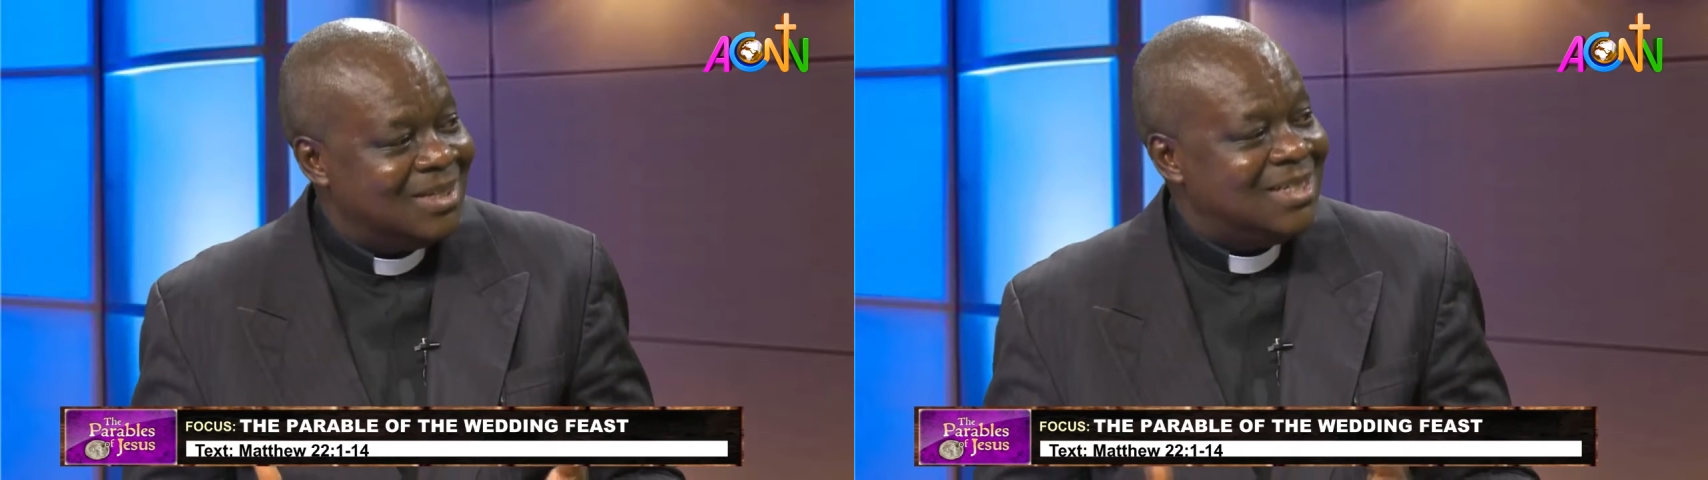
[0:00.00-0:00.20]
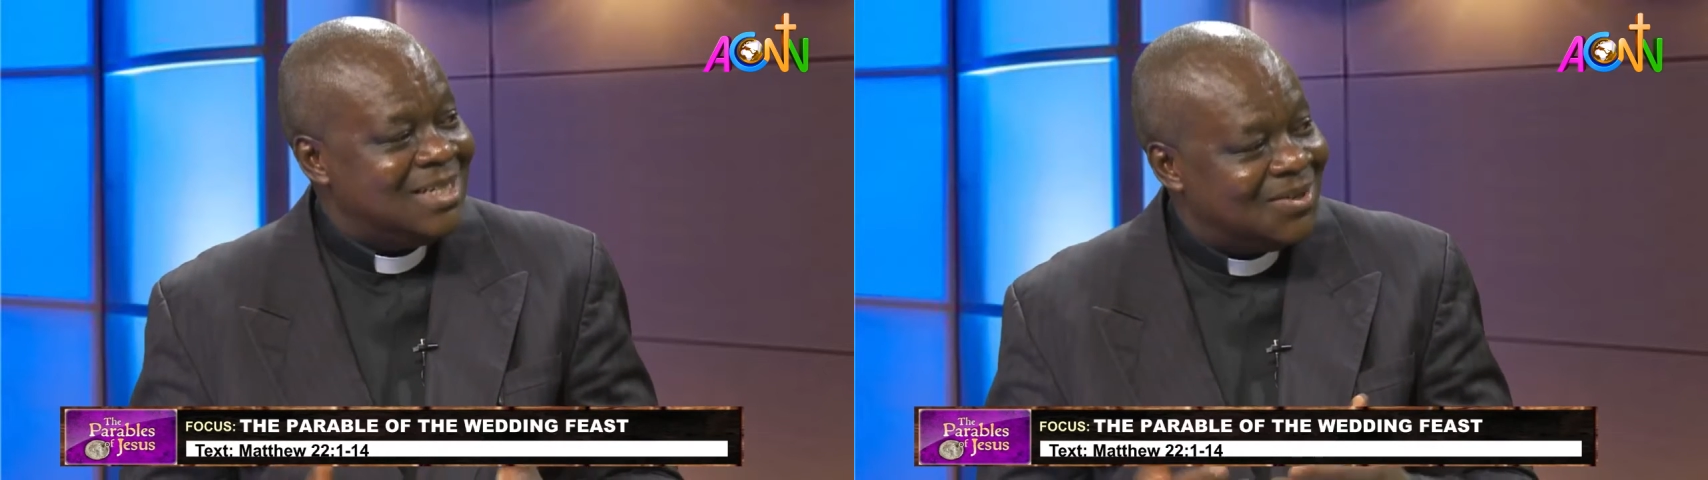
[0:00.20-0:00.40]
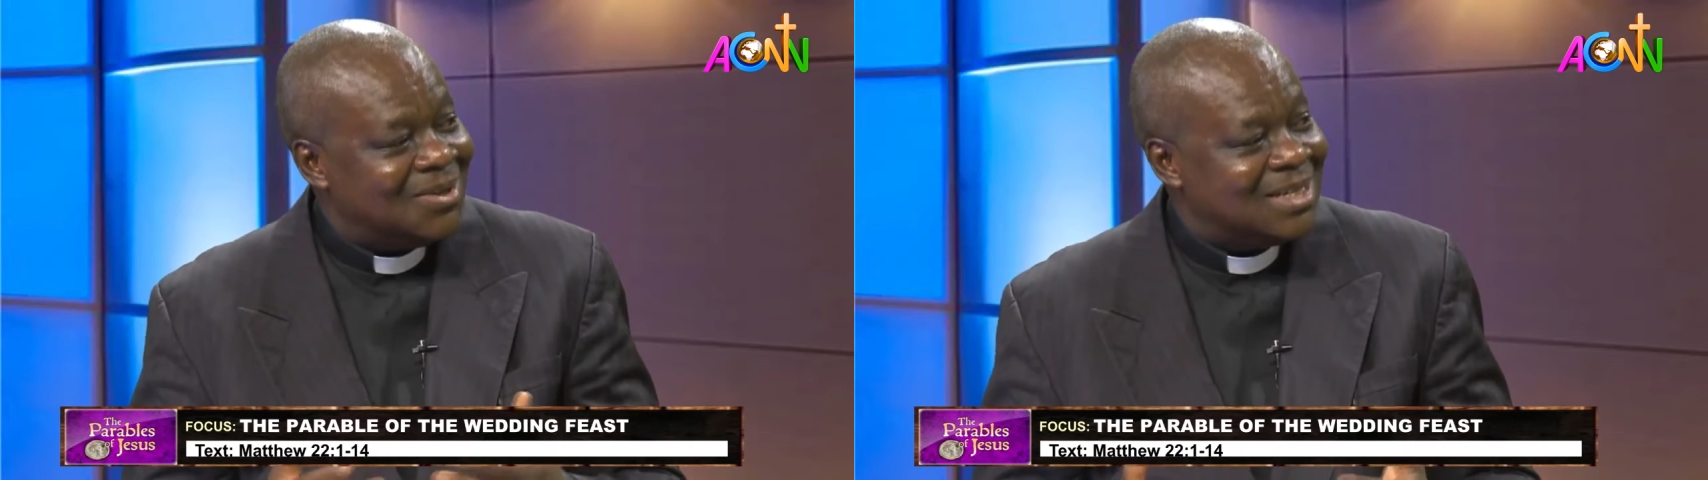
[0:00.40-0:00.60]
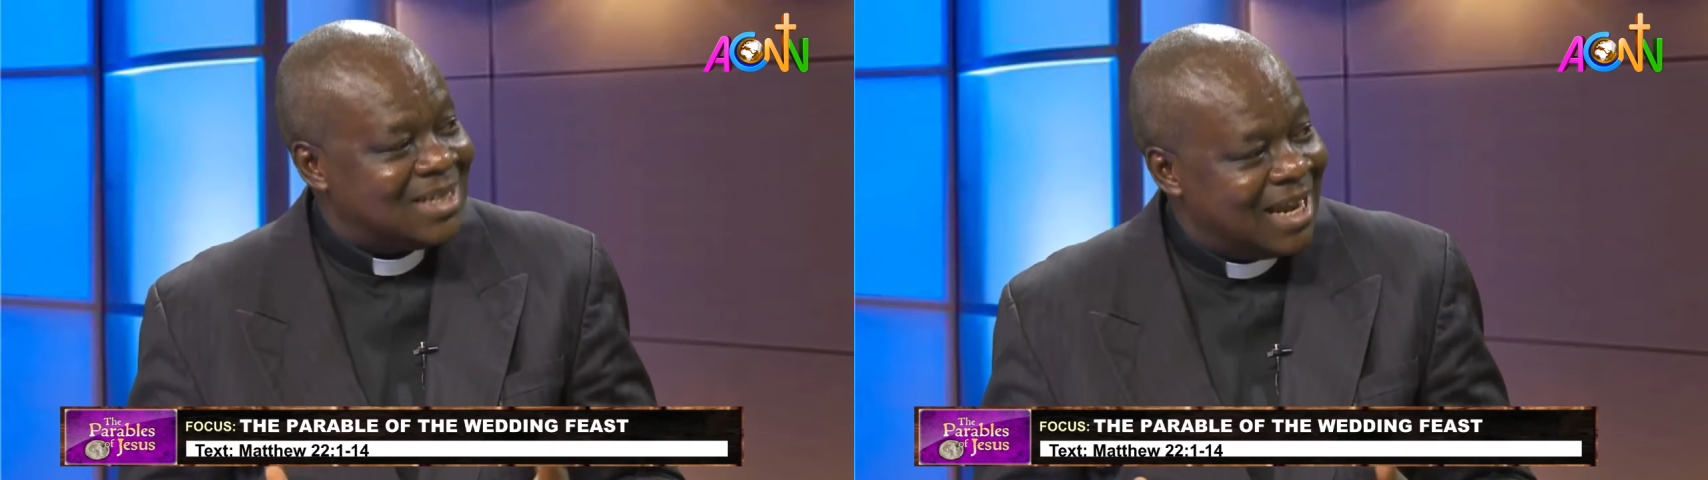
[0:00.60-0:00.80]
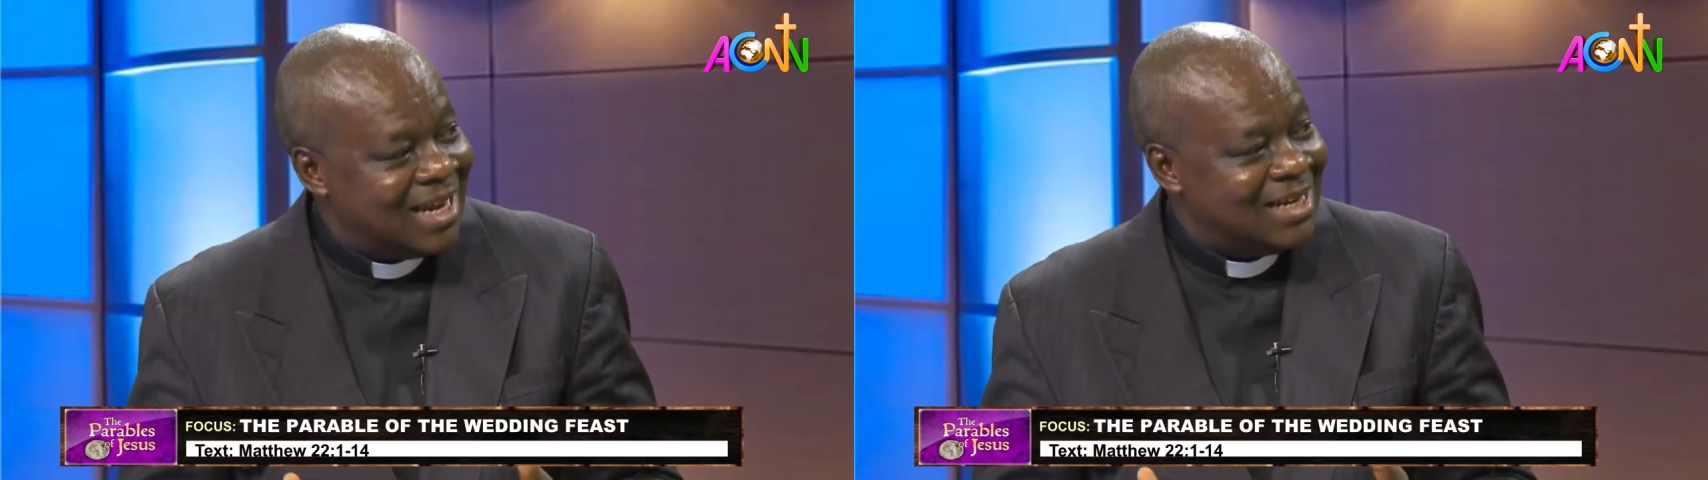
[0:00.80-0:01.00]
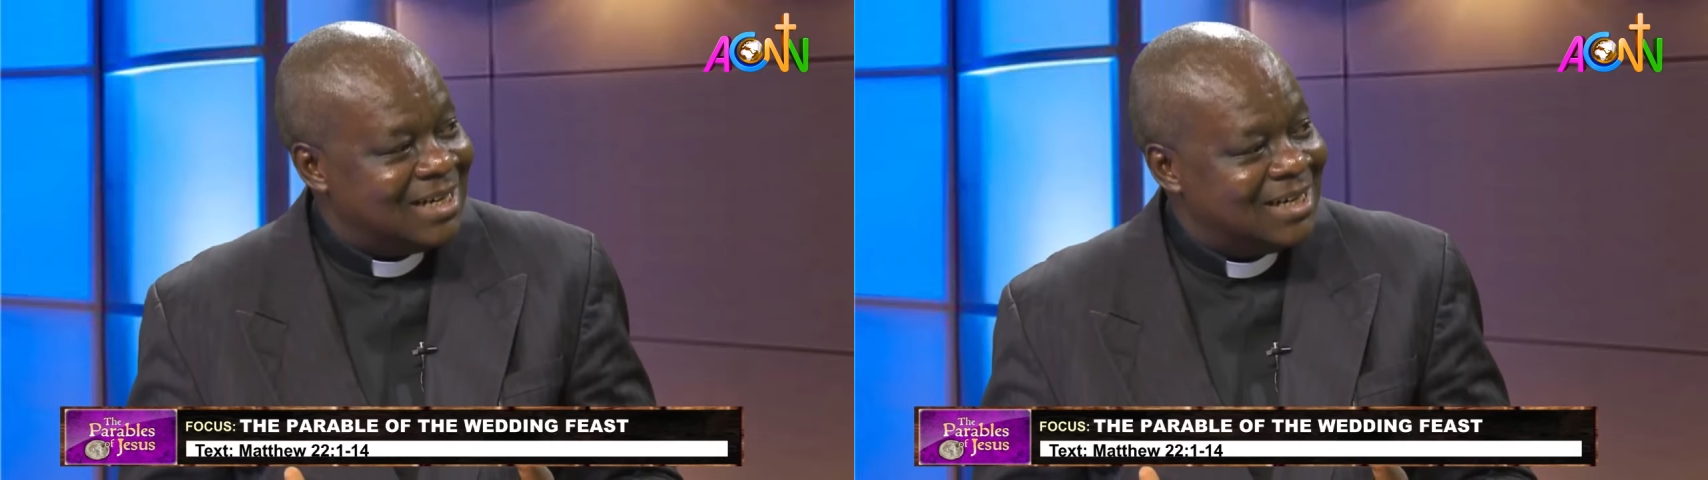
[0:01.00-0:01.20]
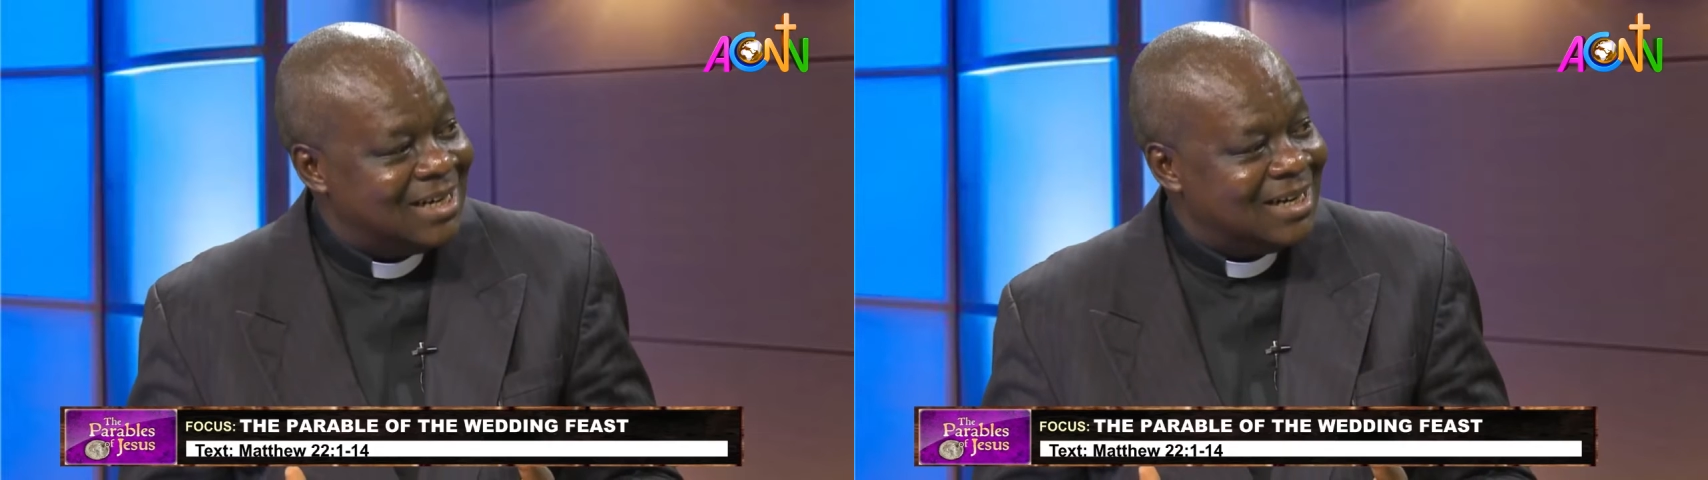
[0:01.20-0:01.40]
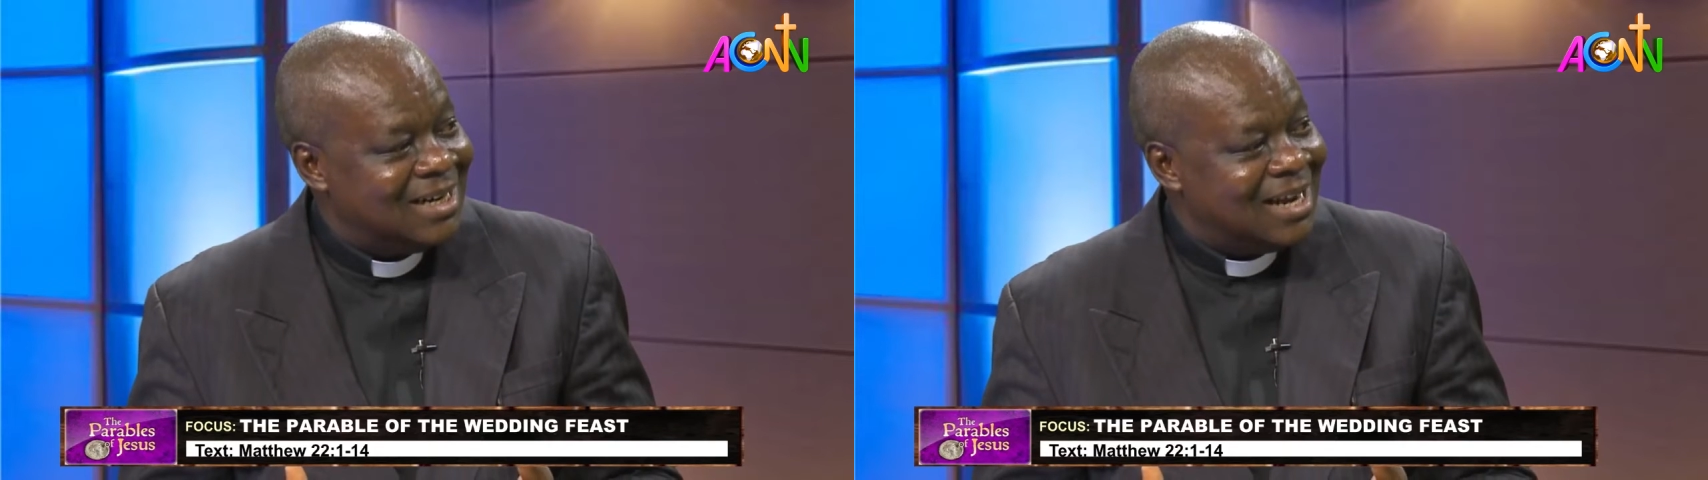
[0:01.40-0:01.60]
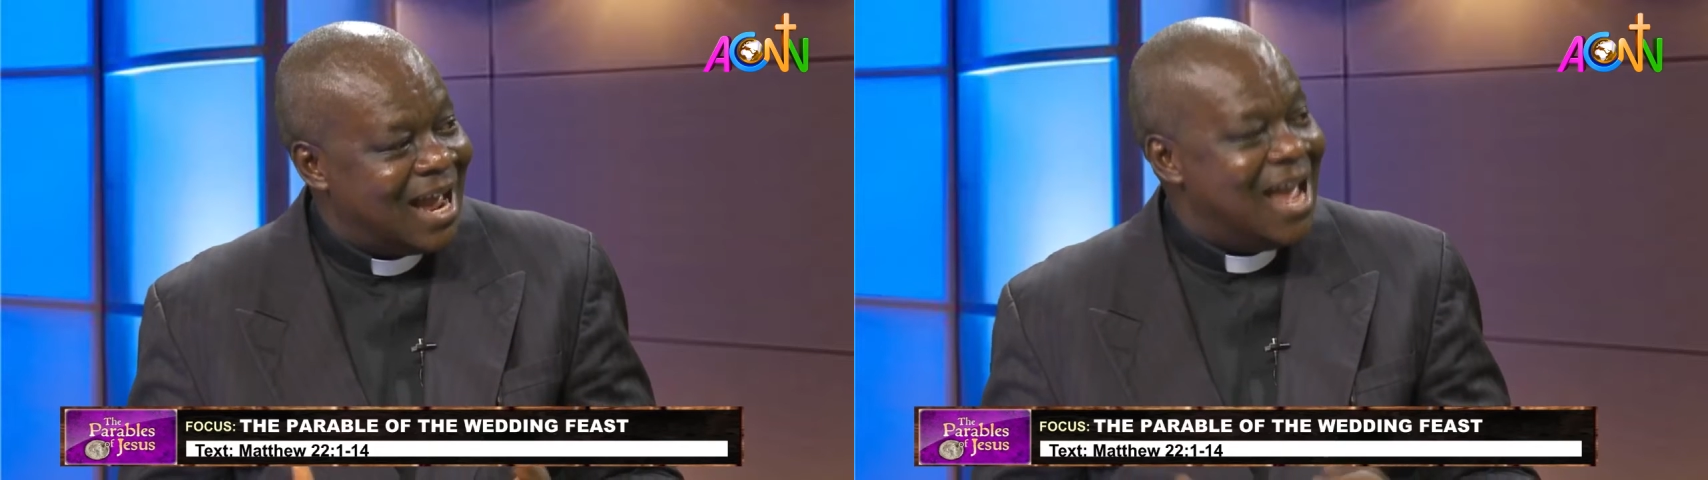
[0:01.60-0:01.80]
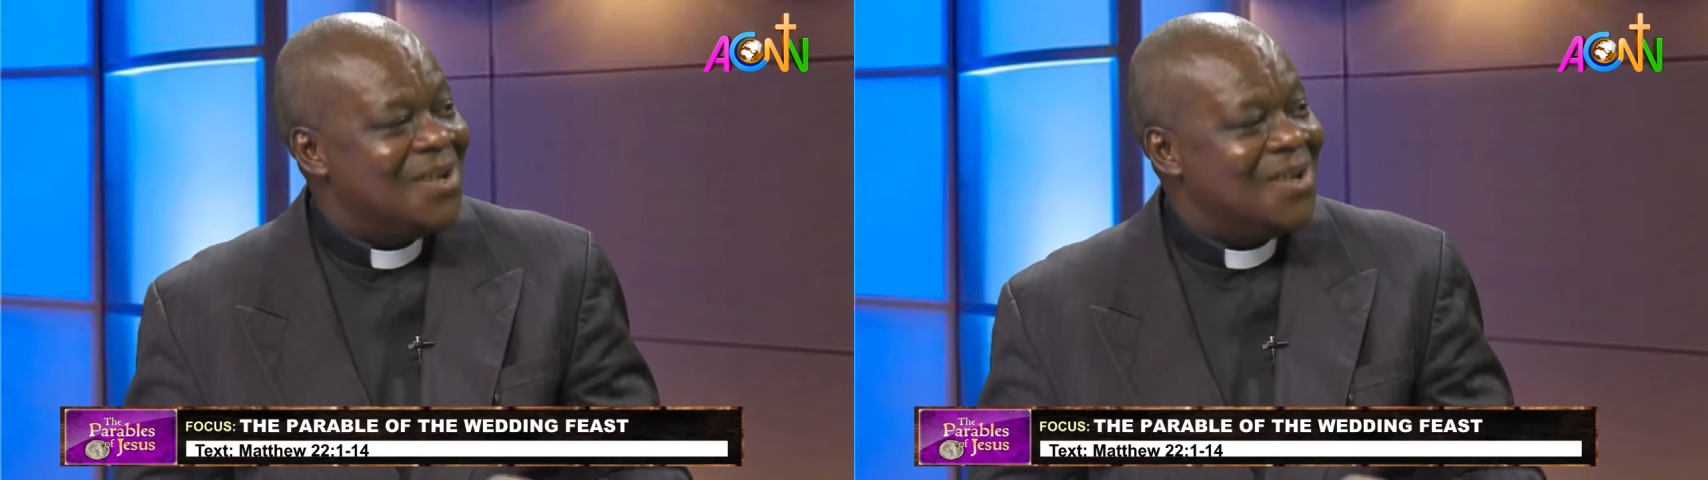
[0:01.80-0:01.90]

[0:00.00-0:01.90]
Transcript: Jesus said, I